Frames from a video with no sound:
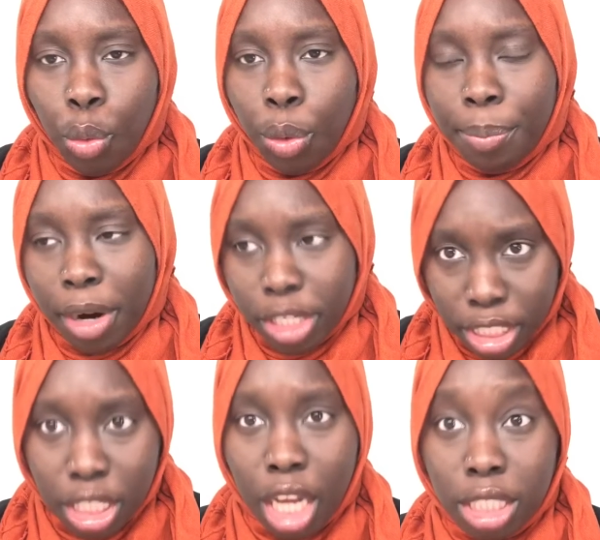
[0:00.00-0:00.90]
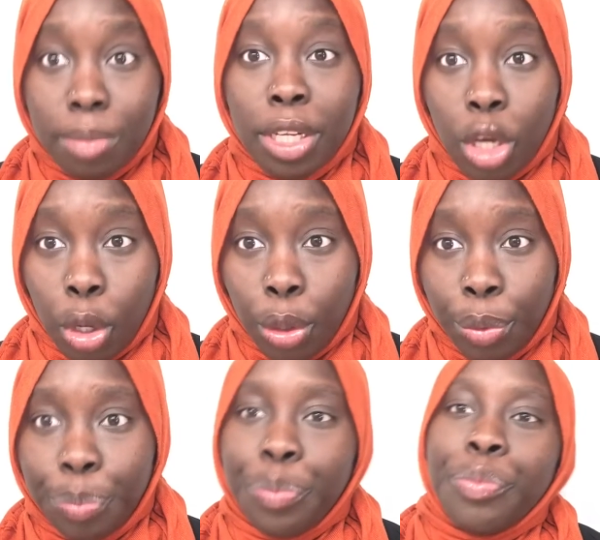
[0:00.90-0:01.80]
marriage is the ultimate goal,
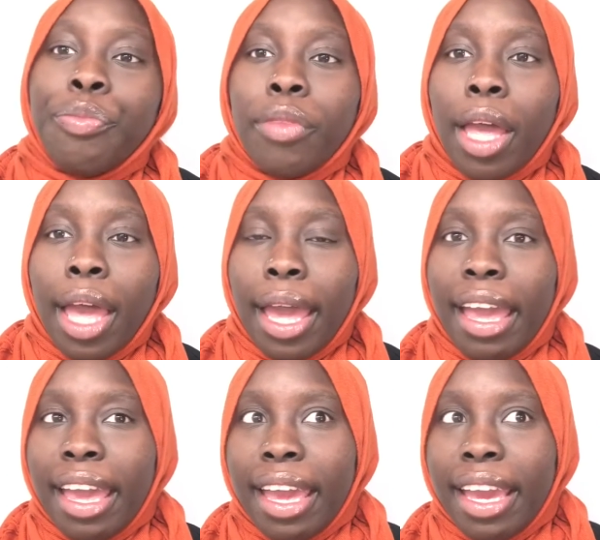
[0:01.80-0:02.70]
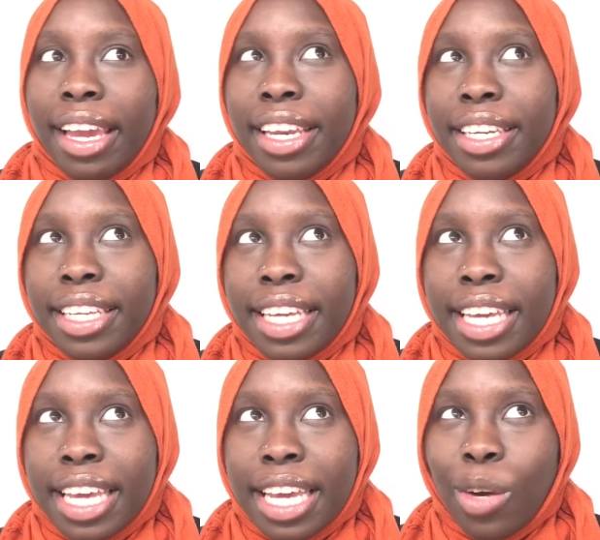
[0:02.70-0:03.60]
and
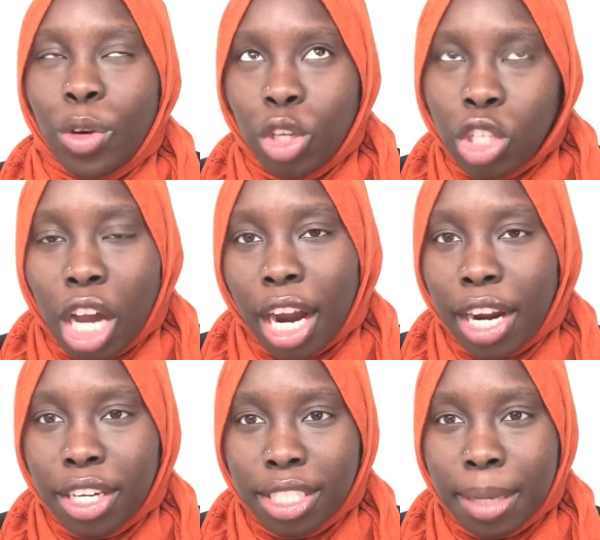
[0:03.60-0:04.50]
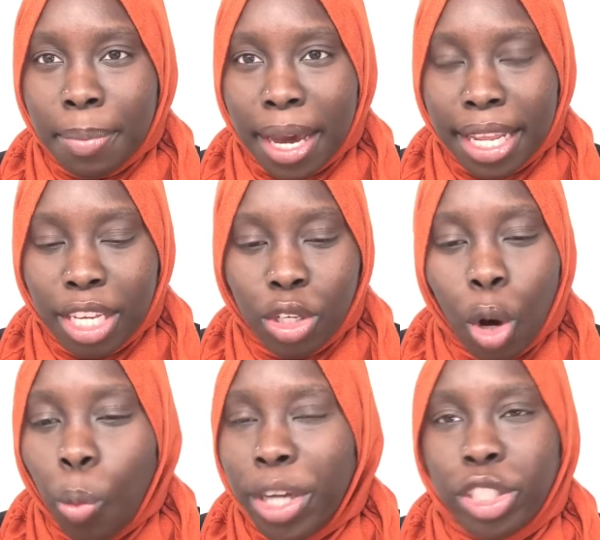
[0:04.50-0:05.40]
when you're talking to somebody, don't
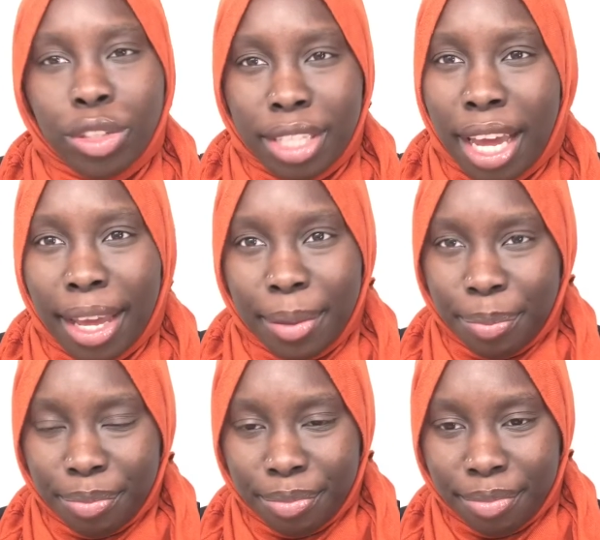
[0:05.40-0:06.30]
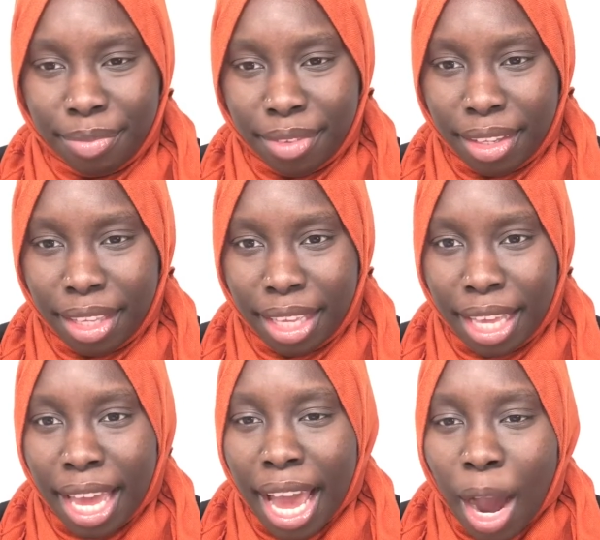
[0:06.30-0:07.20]
waste your time.
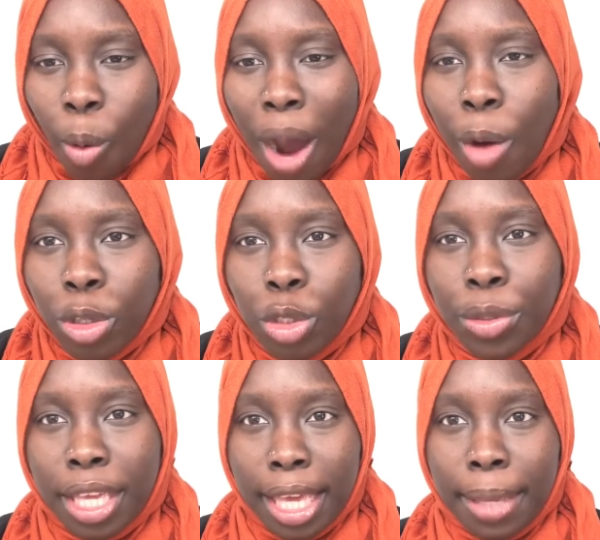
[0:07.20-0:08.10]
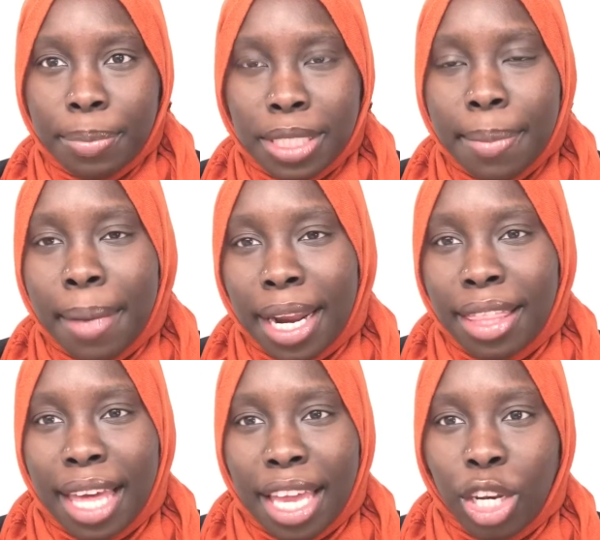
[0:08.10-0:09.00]
Why would you keep somebody
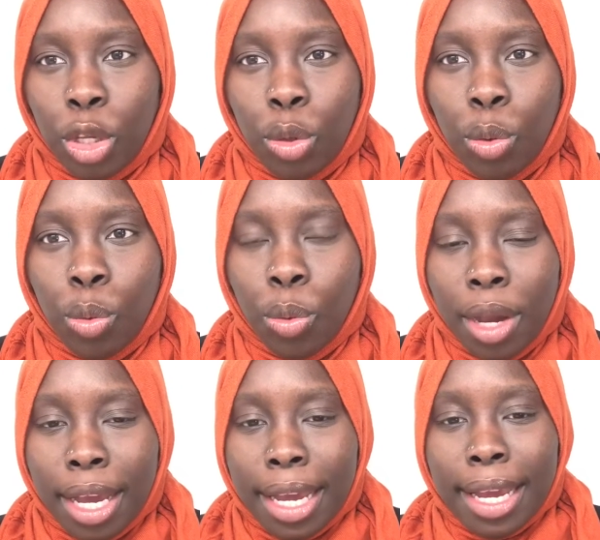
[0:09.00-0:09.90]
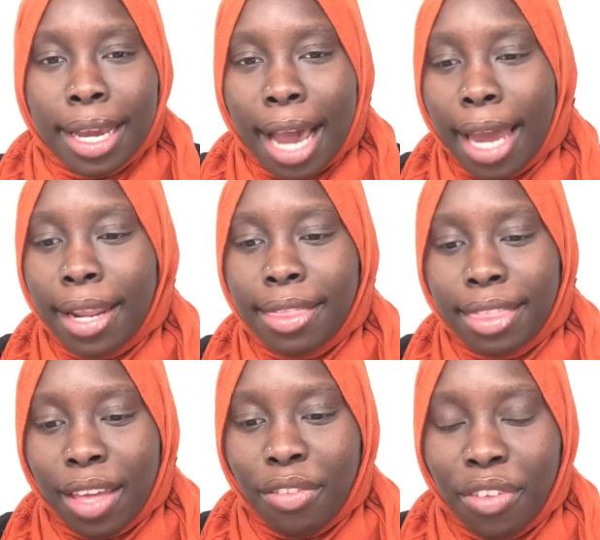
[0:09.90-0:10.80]
that you kind of
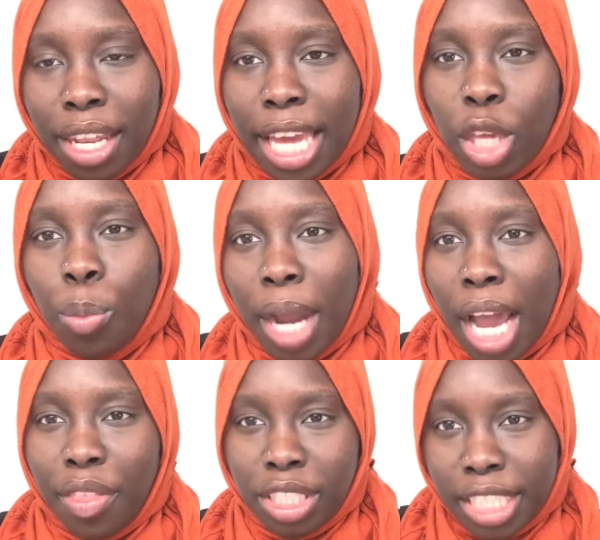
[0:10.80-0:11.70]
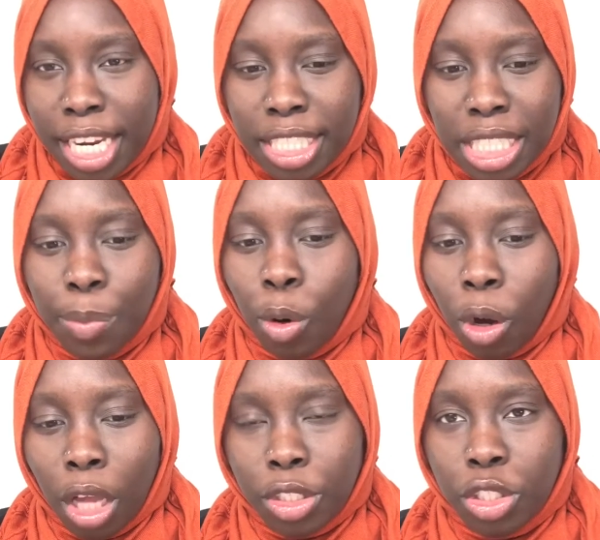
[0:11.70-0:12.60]
feel like you might have to change them or
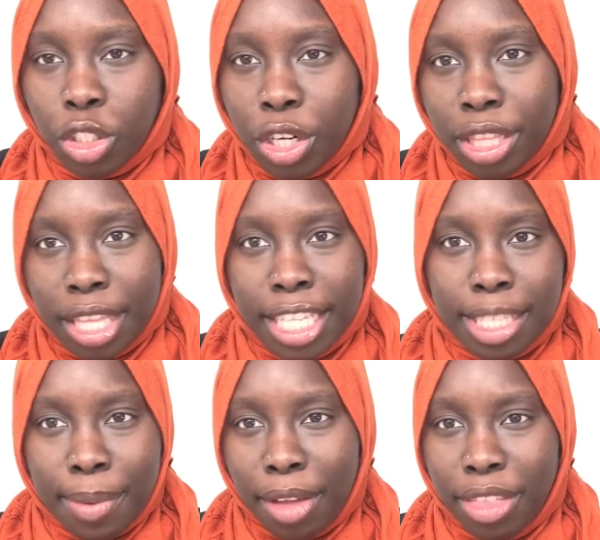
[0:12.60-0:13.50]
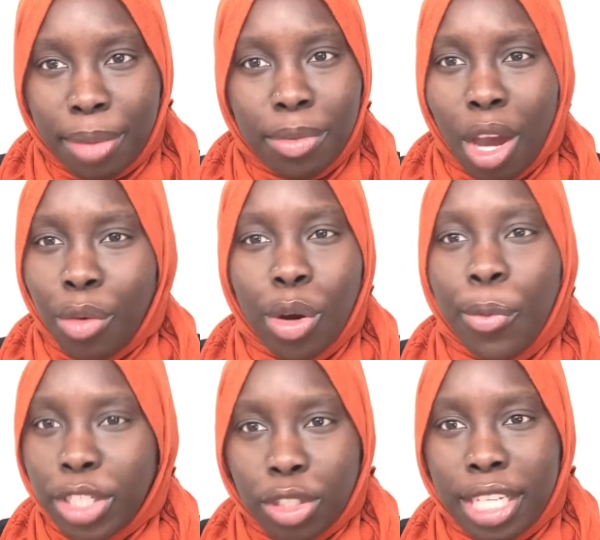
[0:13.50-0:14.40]
alter certain things about them? No, don't
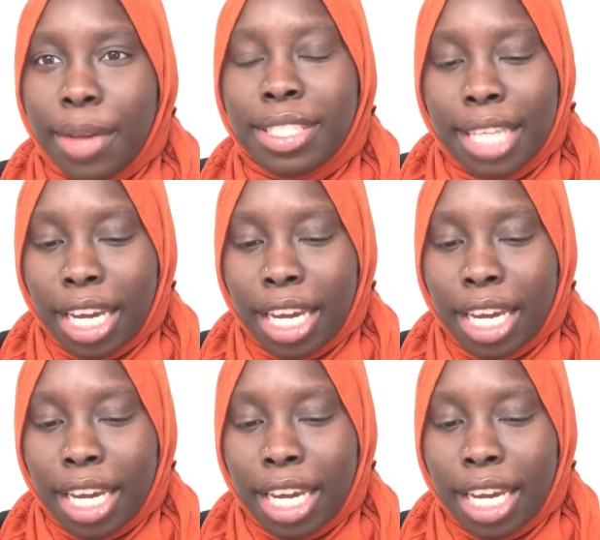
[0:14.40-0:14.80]
waste your time. It's